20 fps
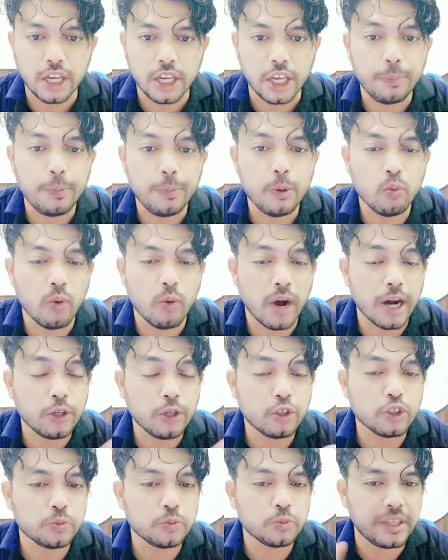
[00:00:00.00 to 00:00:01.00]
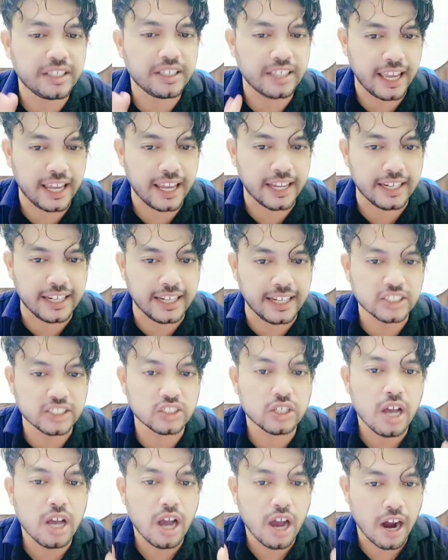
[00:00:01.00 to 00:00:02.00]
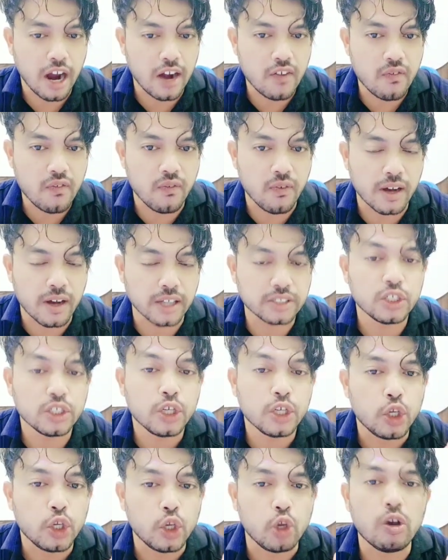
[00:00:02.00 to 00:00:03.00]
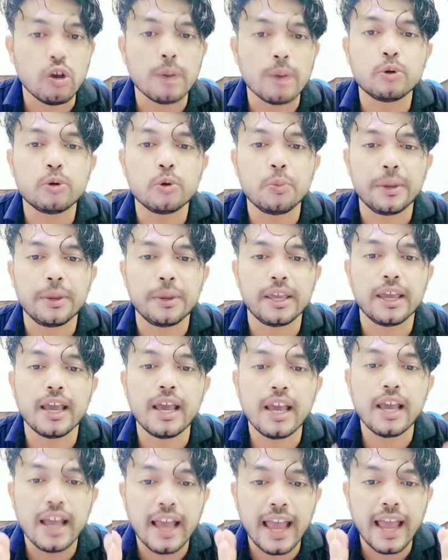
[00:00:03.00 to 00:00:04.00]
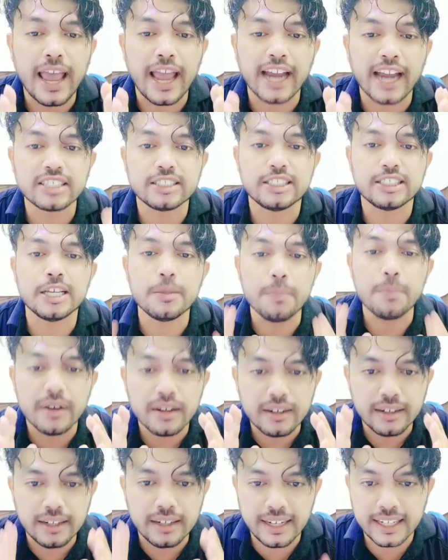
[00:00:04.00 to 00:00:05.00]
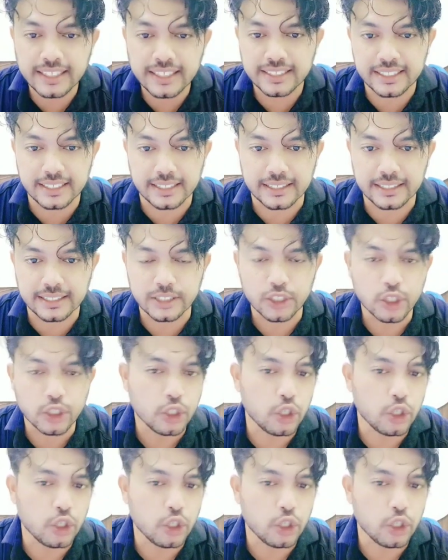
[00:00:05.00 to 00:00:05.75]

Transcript: If you want to speak English, at first you have to be a active listener.